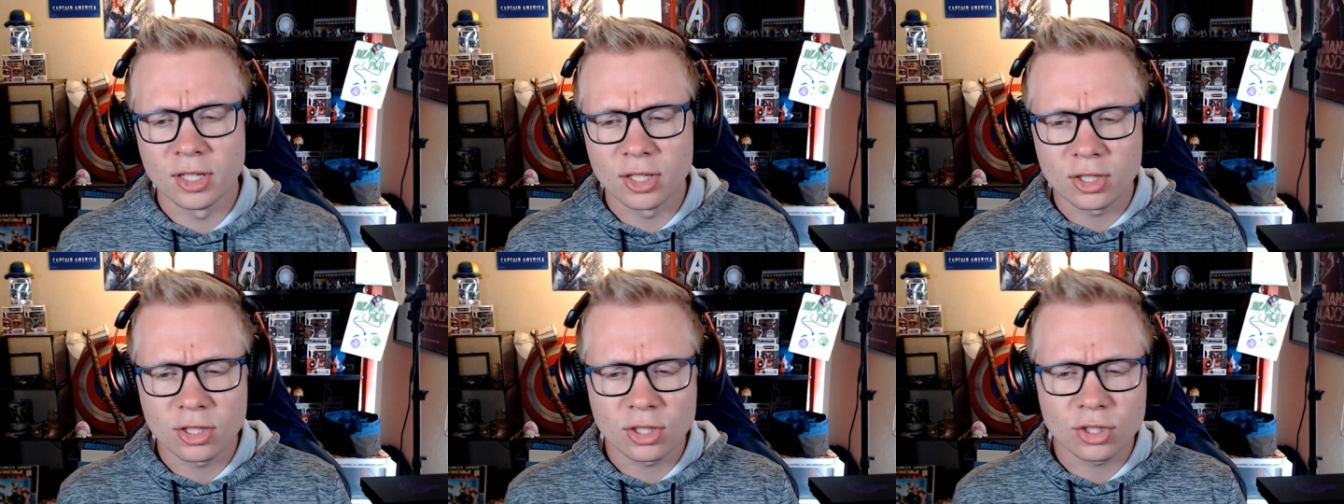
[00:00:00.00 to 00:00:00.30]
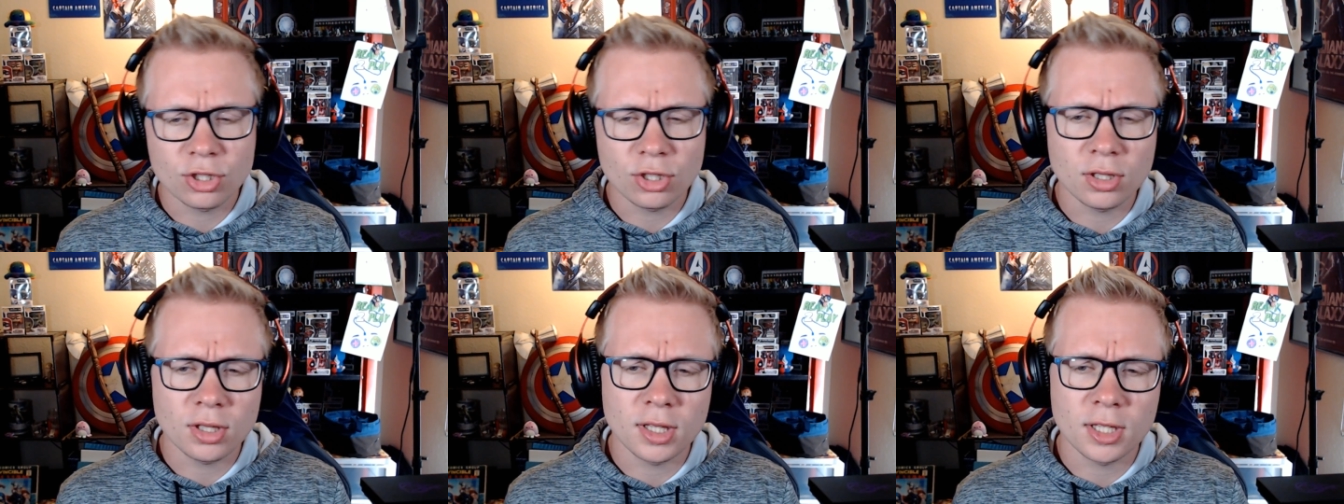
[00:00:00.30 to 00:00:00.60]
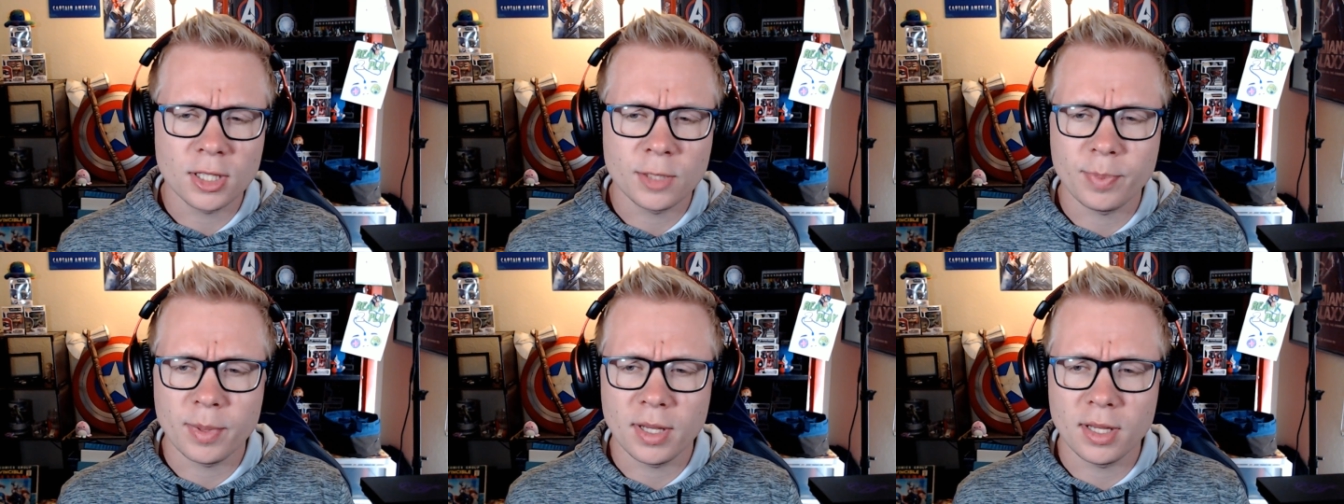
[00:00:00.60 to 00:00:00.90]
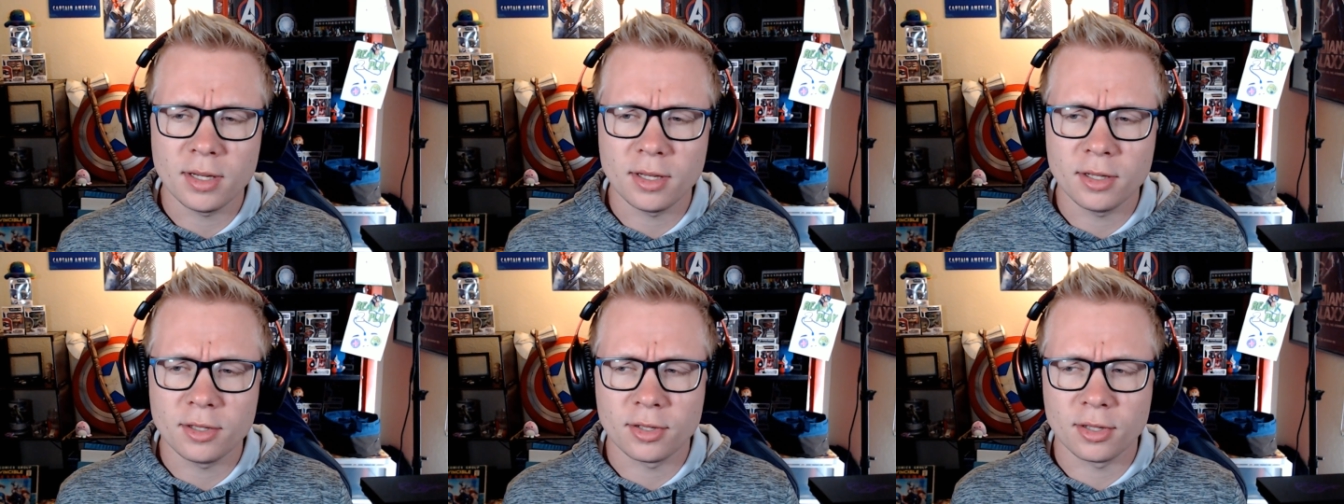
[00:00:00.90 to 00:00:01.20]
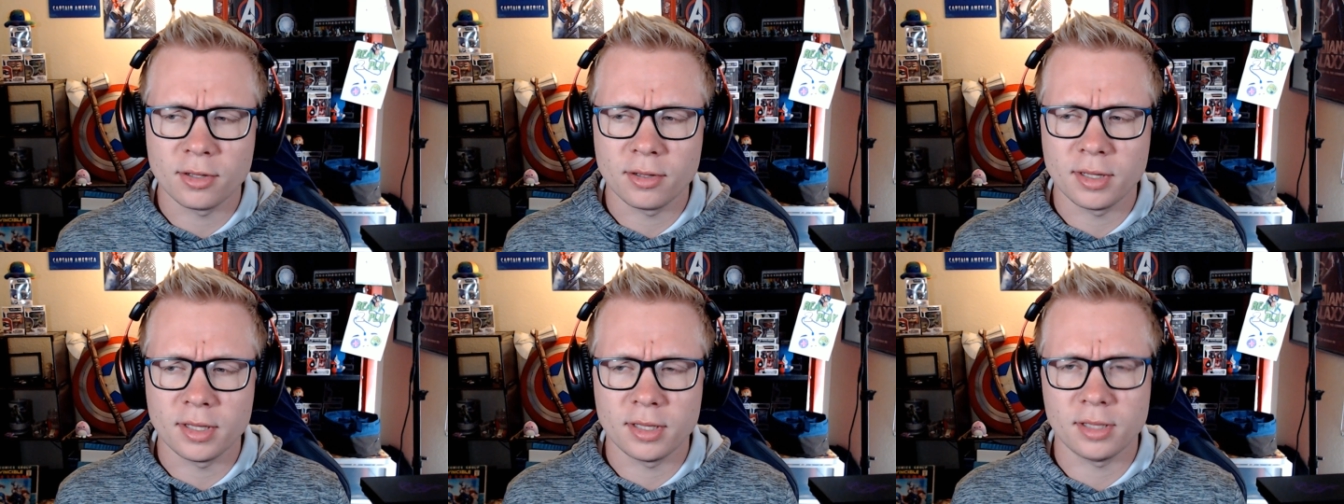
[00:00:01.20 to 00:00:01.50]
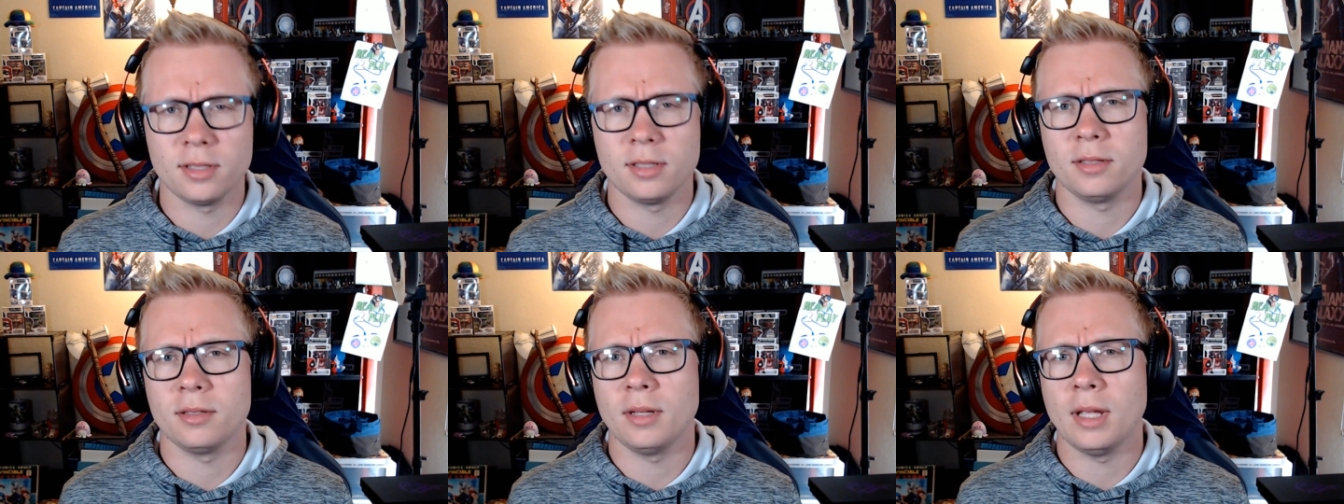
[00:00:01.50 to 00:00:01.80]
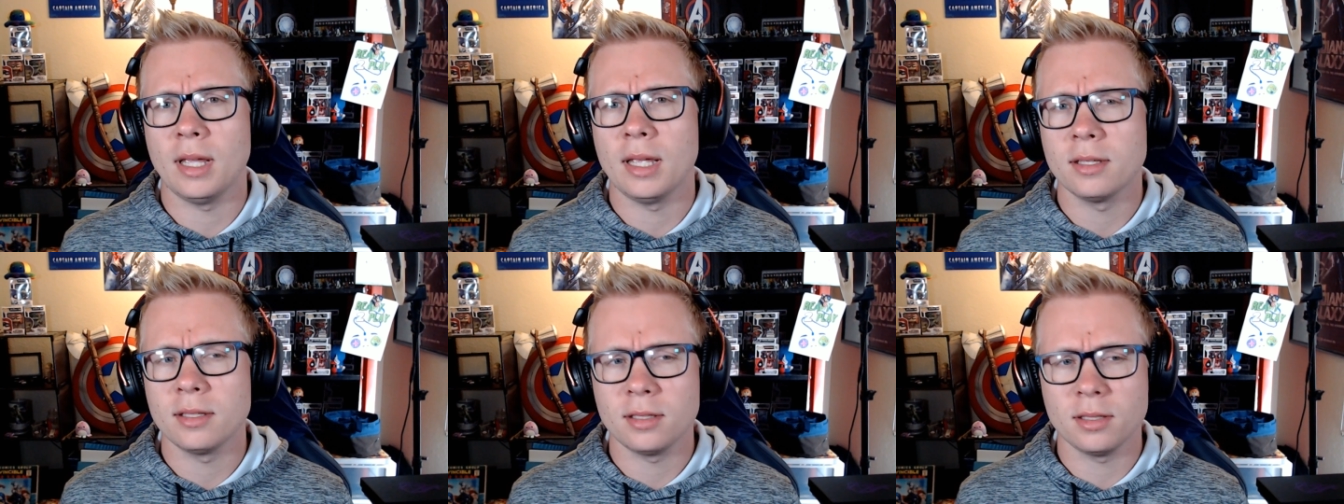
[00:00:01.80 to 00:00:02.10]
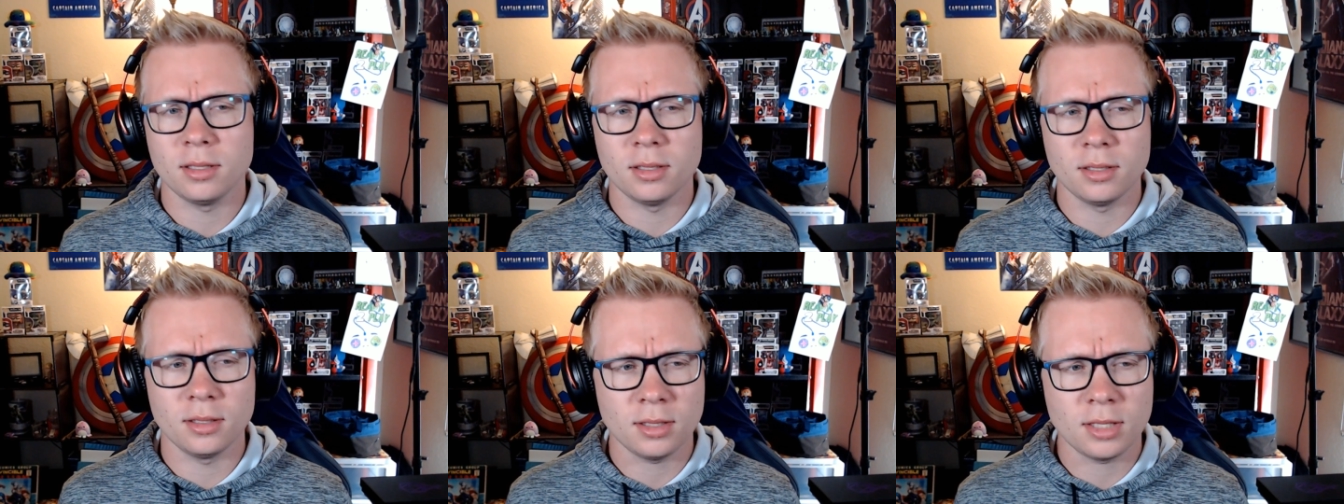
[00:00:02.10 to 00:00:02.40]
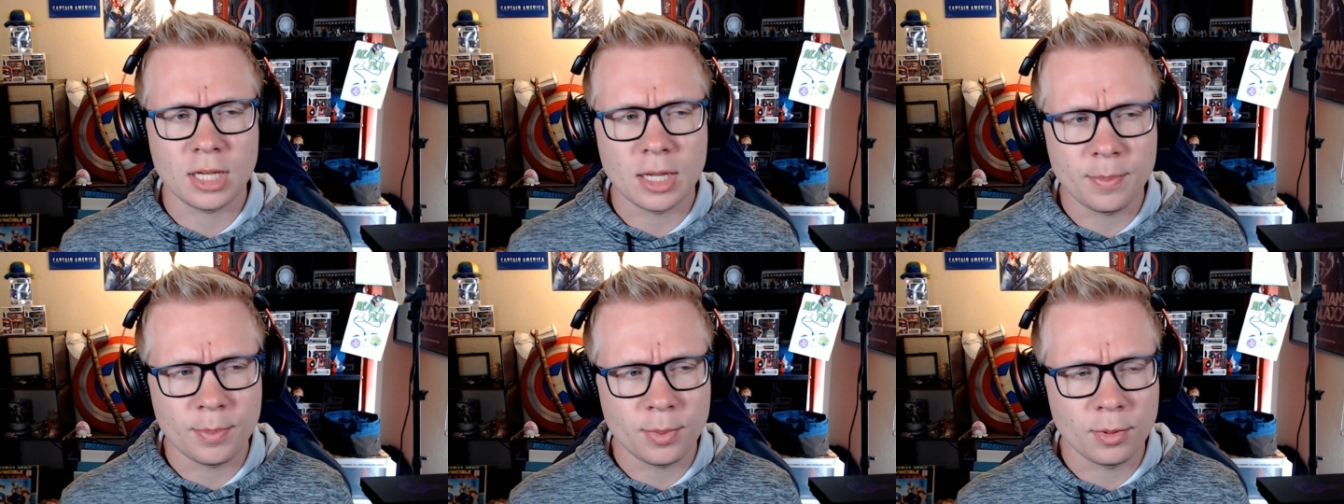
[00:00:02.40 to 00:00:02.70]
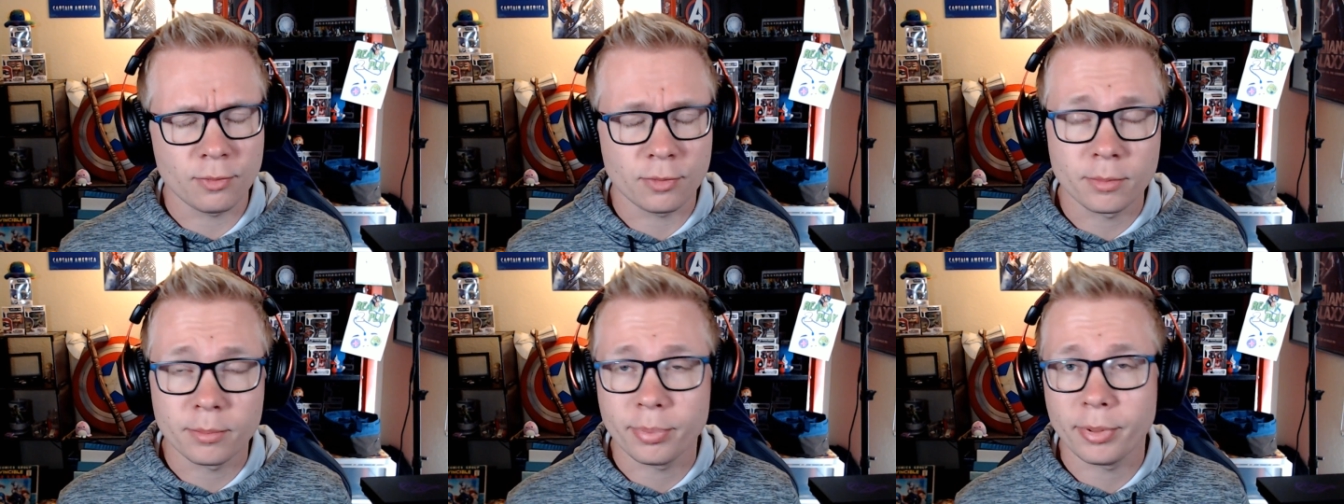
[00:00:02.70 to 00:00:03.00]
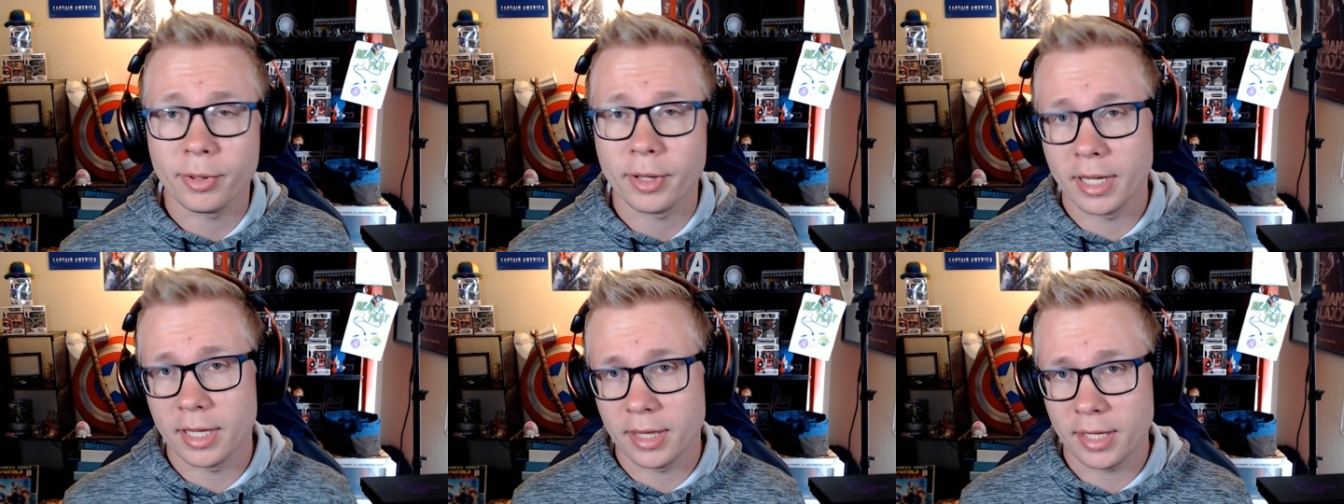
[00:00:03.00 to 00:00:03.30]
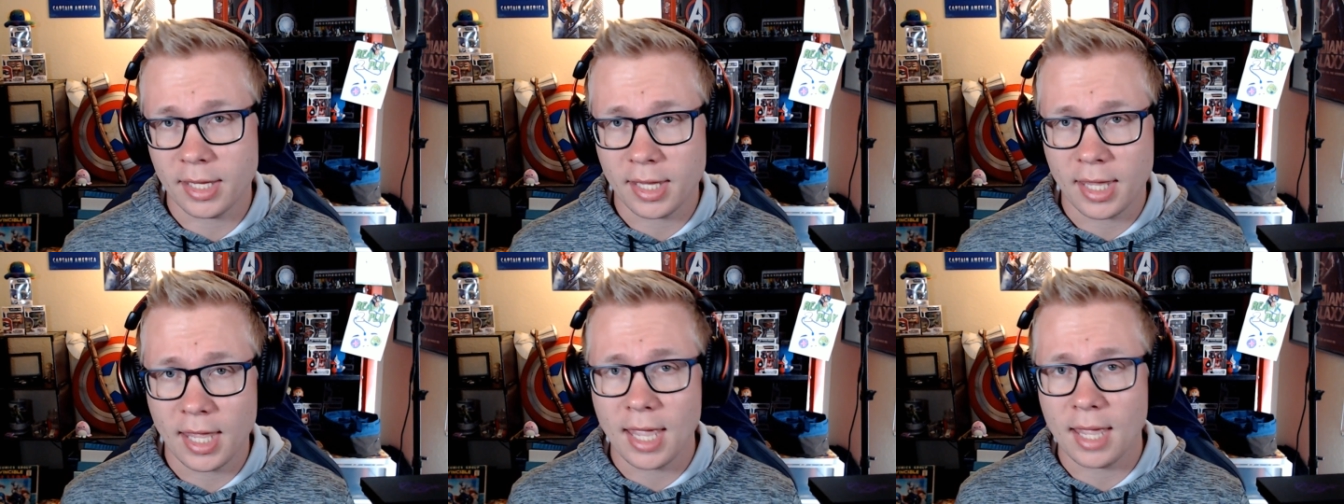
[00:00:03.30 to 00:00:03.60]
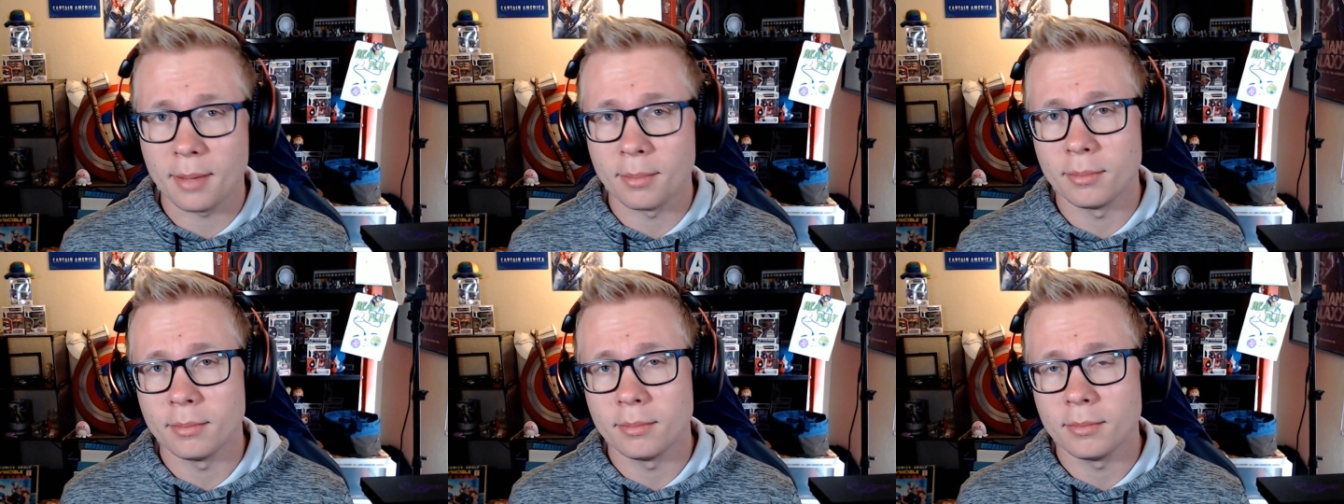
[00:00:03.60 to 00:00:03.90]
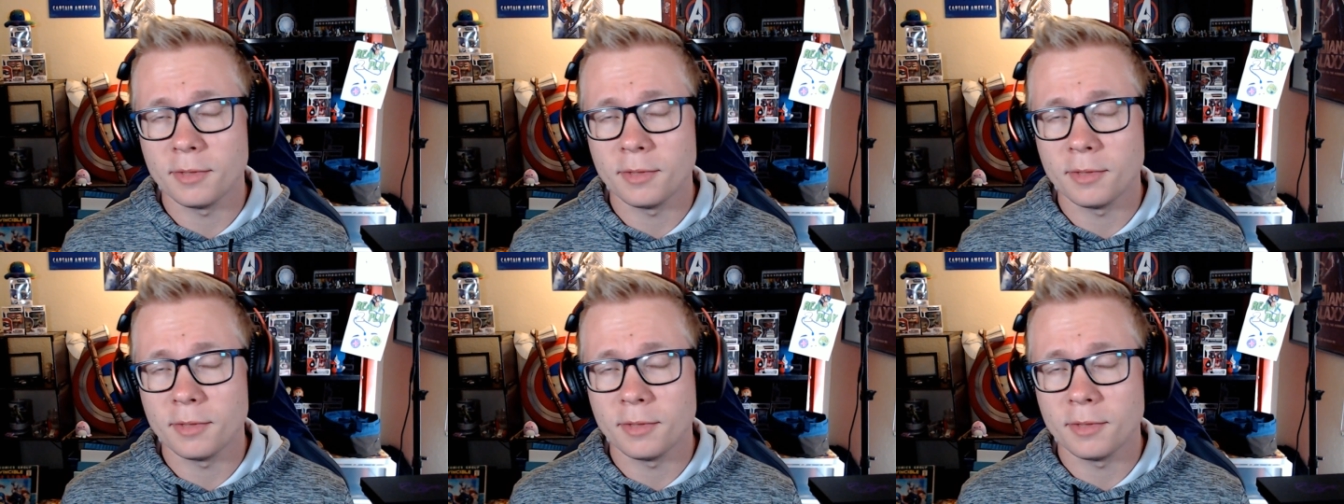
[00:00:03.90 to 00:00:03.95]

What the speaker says: should this be a deterrent as to keep you from playing the game?